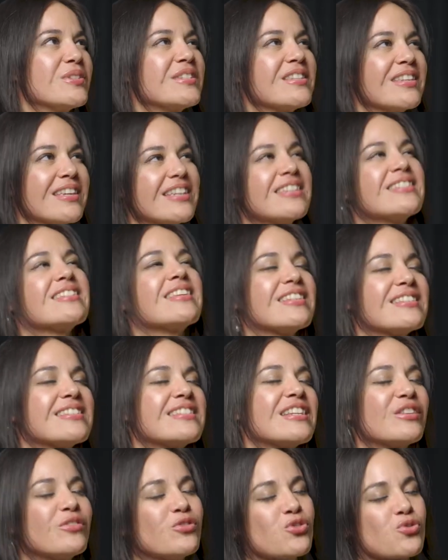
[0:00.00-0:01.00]
in a
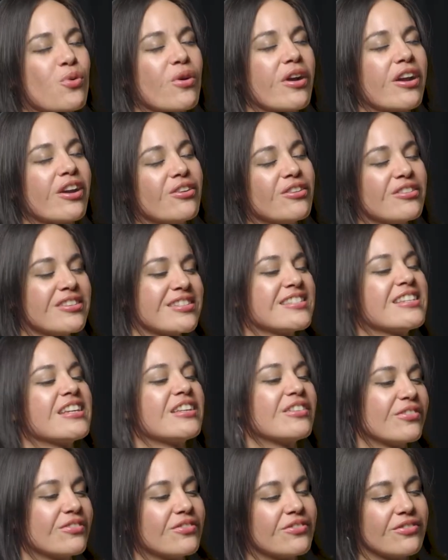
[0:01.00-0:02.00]
state of joy or in a
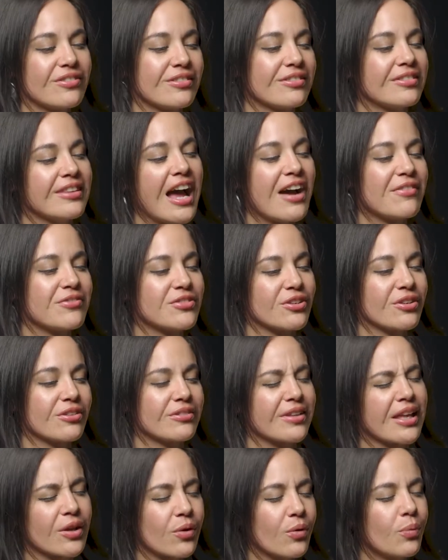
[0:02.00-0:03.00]
state of laughter.
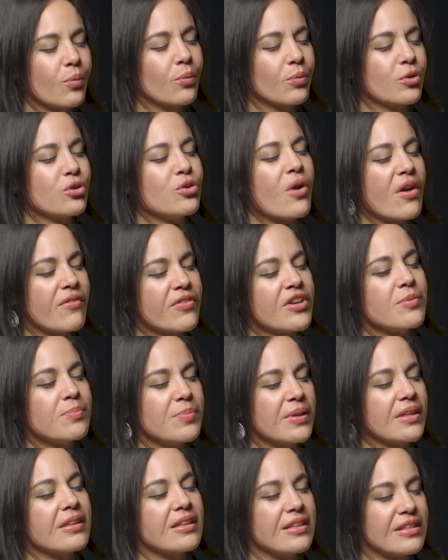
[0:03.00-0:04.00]
Like you have an
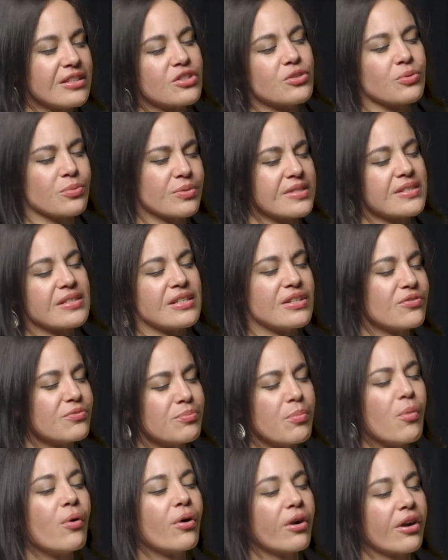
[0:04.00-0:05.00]
ability to receive
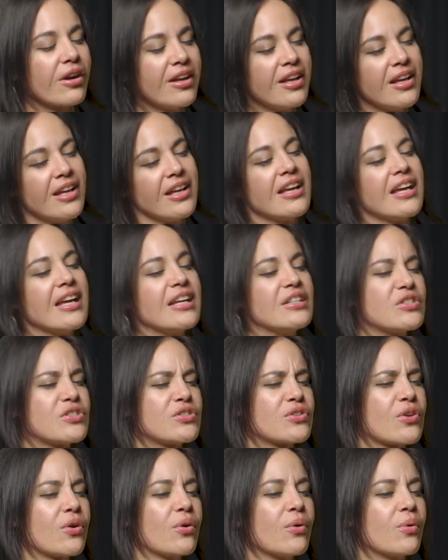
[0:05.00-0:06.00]
more. And
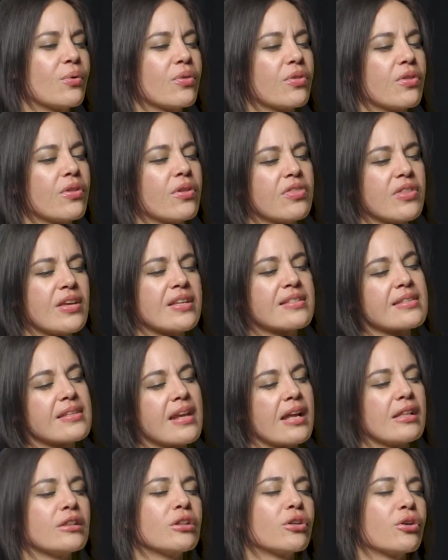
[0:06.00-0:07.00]
so the things that
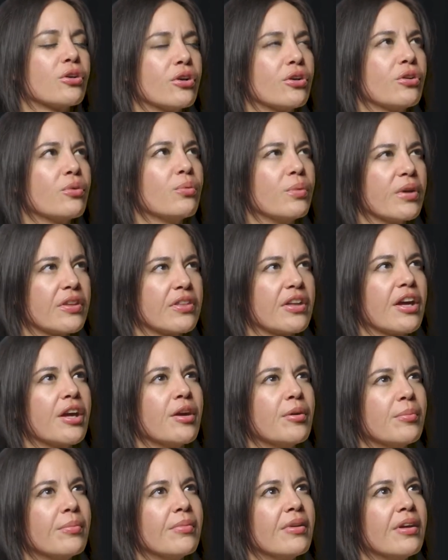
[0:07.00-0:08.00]
I learn with
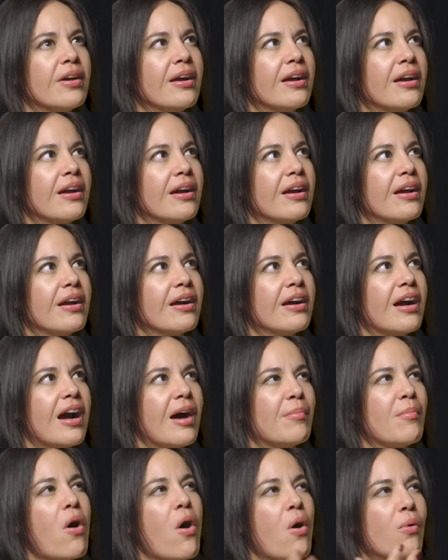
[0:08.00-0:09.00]
him,
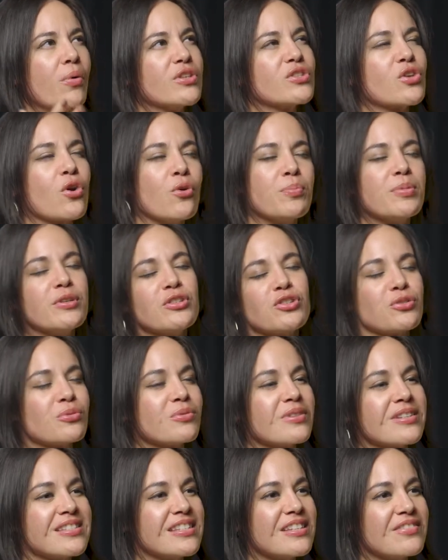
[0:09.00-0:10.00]
I'm always open to
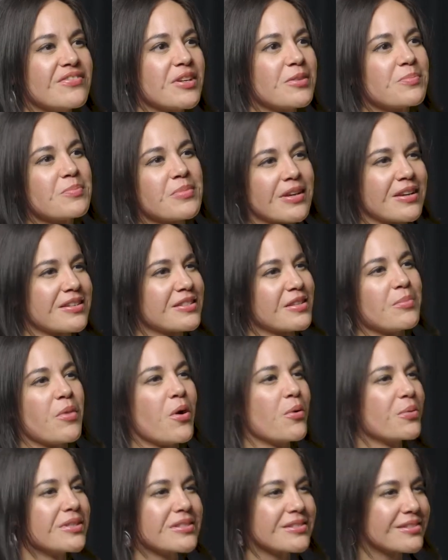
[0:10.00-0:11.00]
receiving because I'm
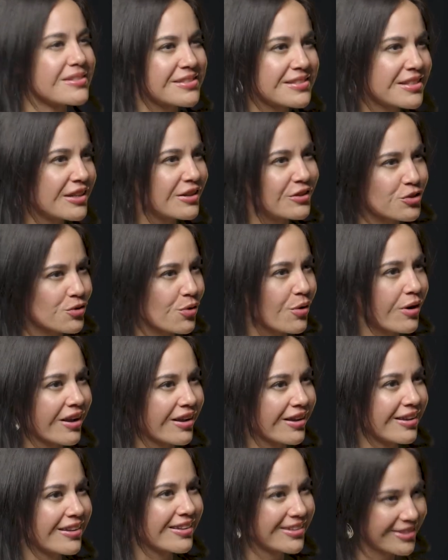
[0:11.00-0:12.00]
always in a state of joy.